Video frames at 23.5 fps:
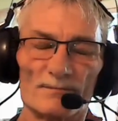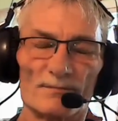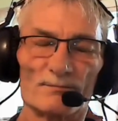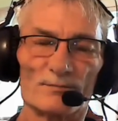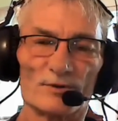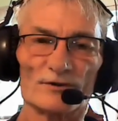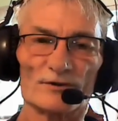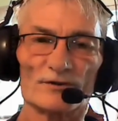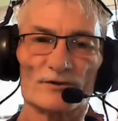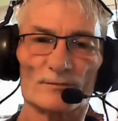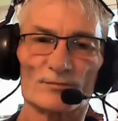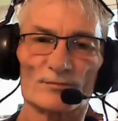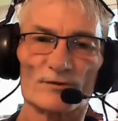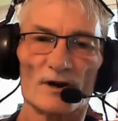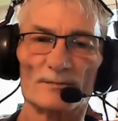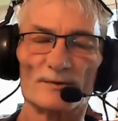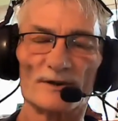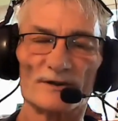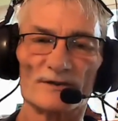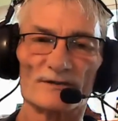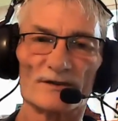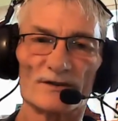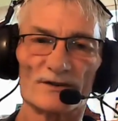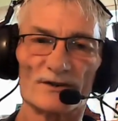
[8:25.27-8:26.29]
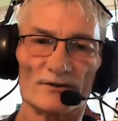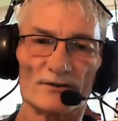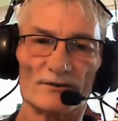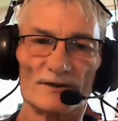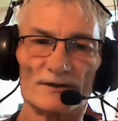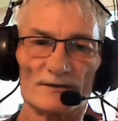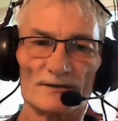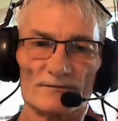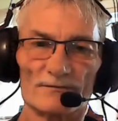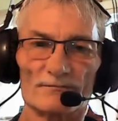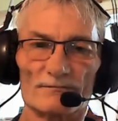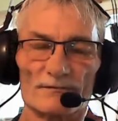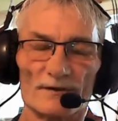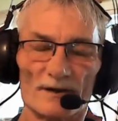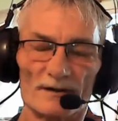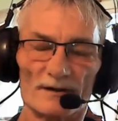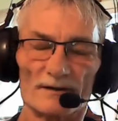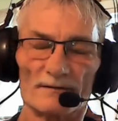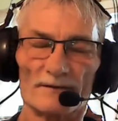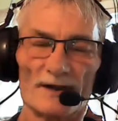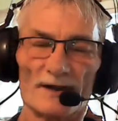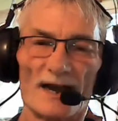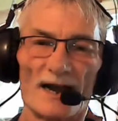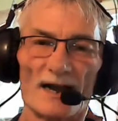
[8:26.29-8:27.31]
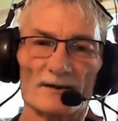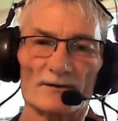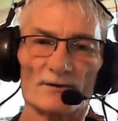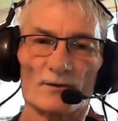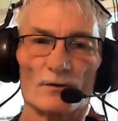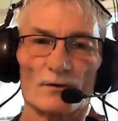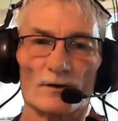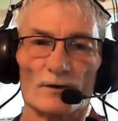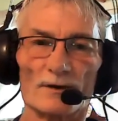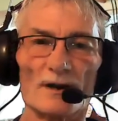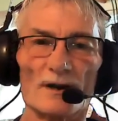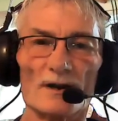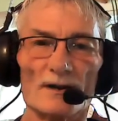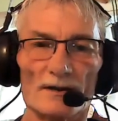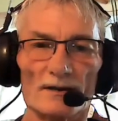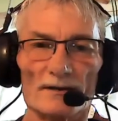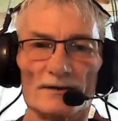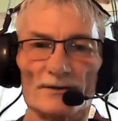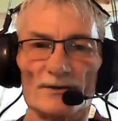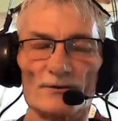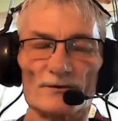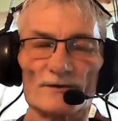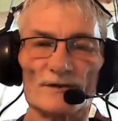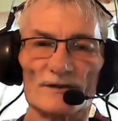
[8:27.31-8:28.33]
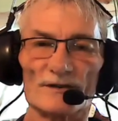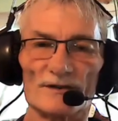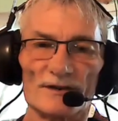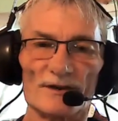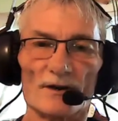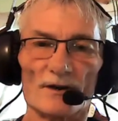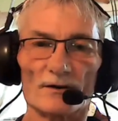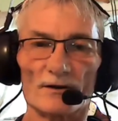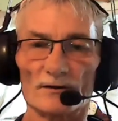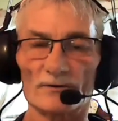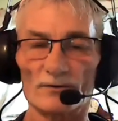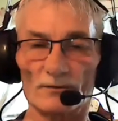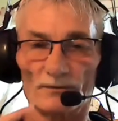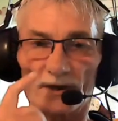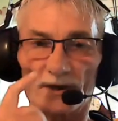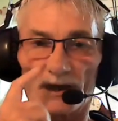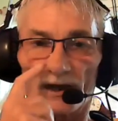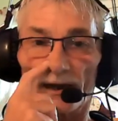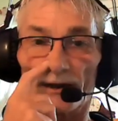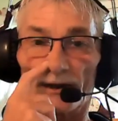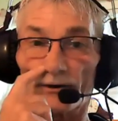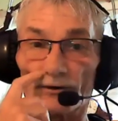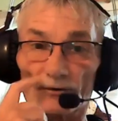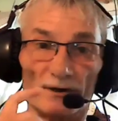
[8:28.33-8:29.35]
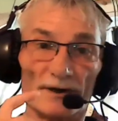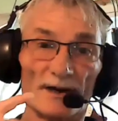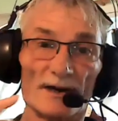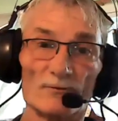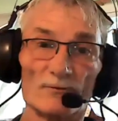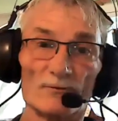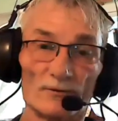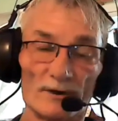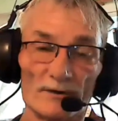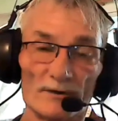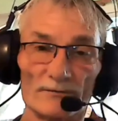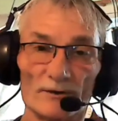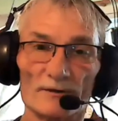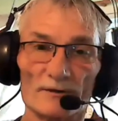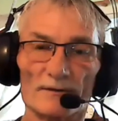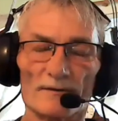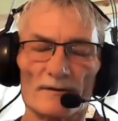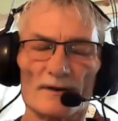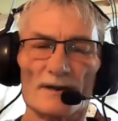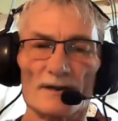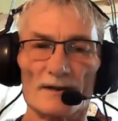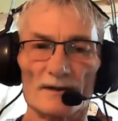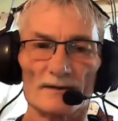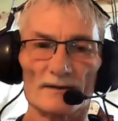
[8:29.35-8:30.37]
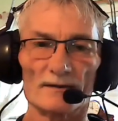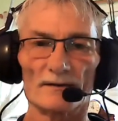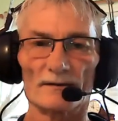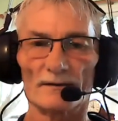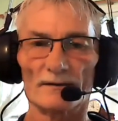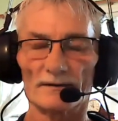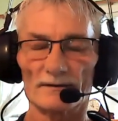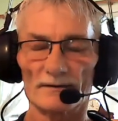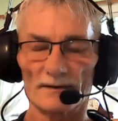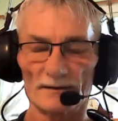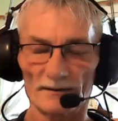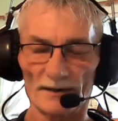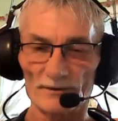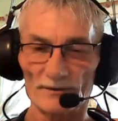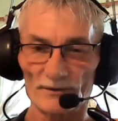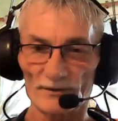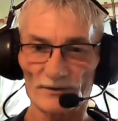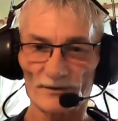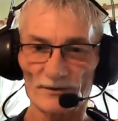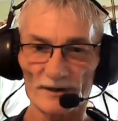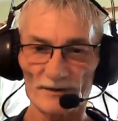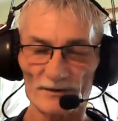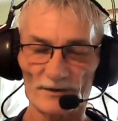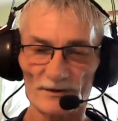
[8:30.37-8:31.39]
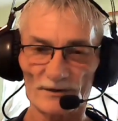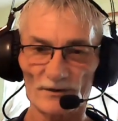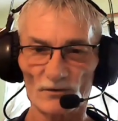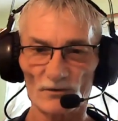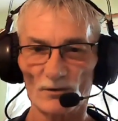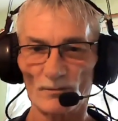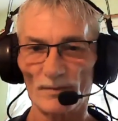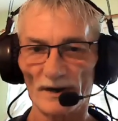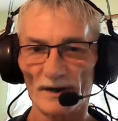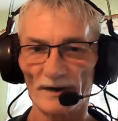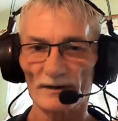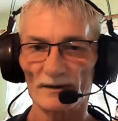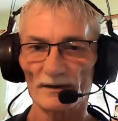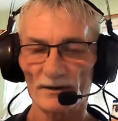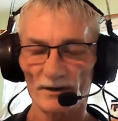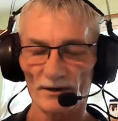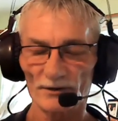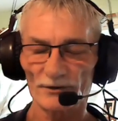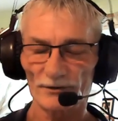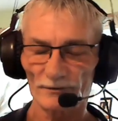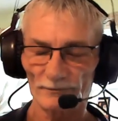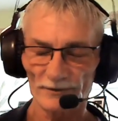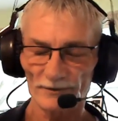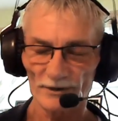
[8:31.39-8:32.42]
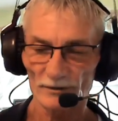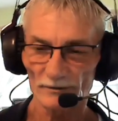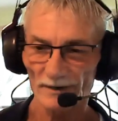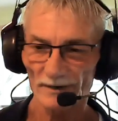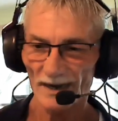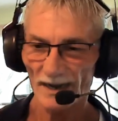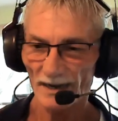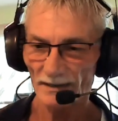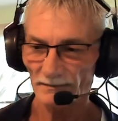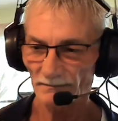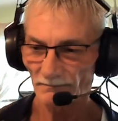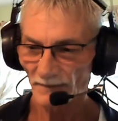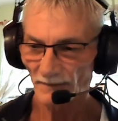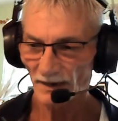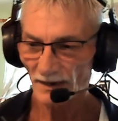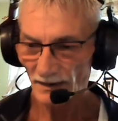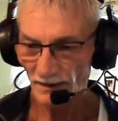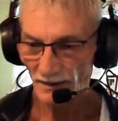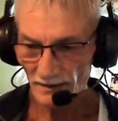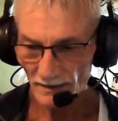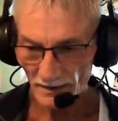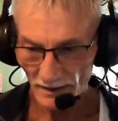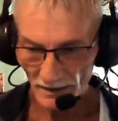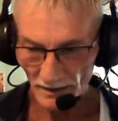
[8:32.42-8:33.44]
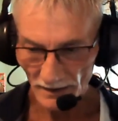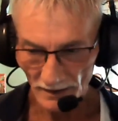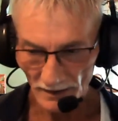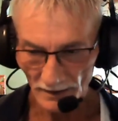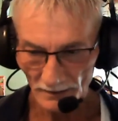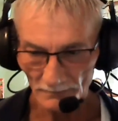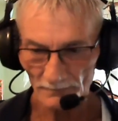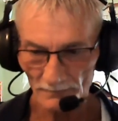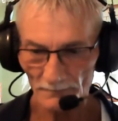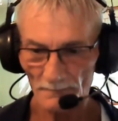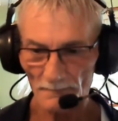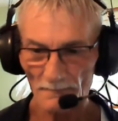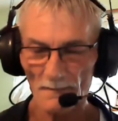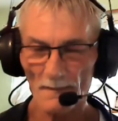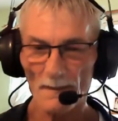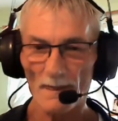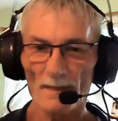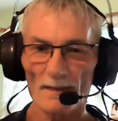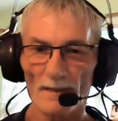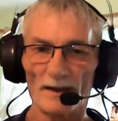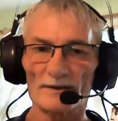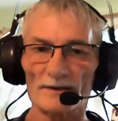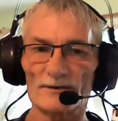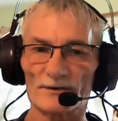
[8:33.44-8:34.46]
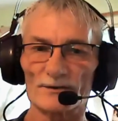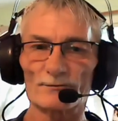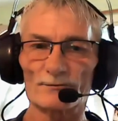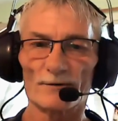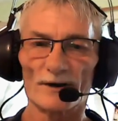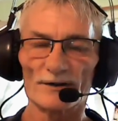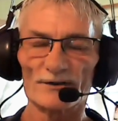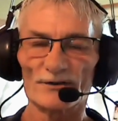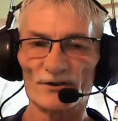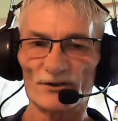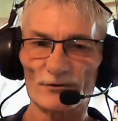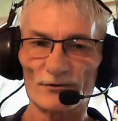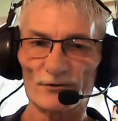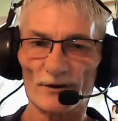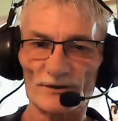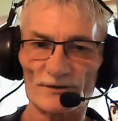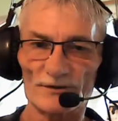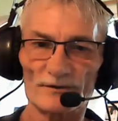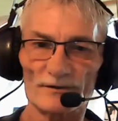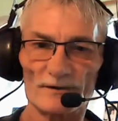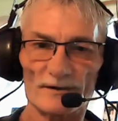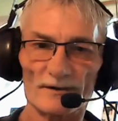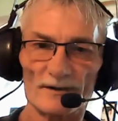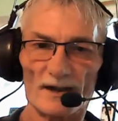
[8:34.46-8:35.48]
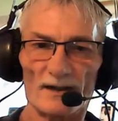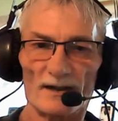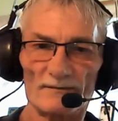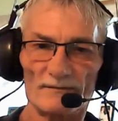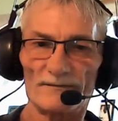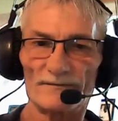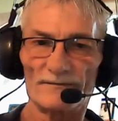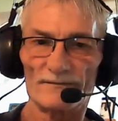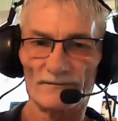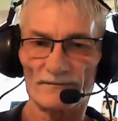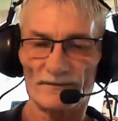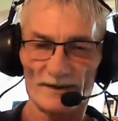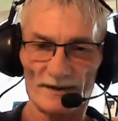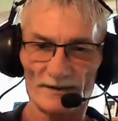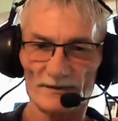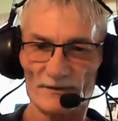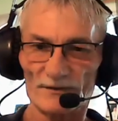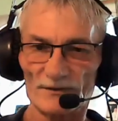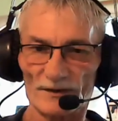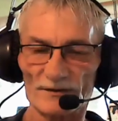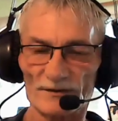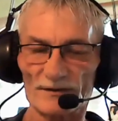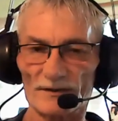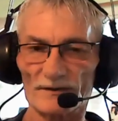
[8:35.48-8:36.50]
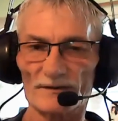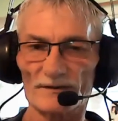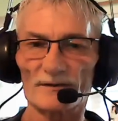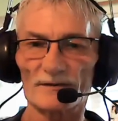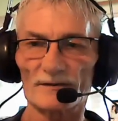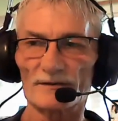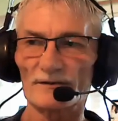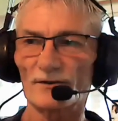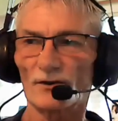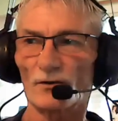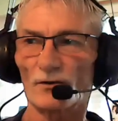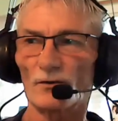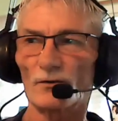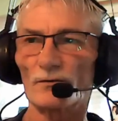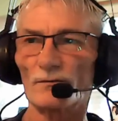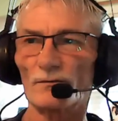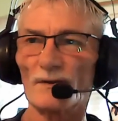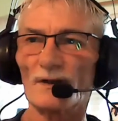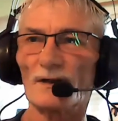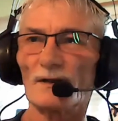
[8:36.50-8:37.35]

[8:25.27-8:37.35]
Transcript: Personal Property Securities uh, Act or U C C Article nine, or again, whatever the legislation is known by in the country where you're at. Um, it's just registration of the existence. So,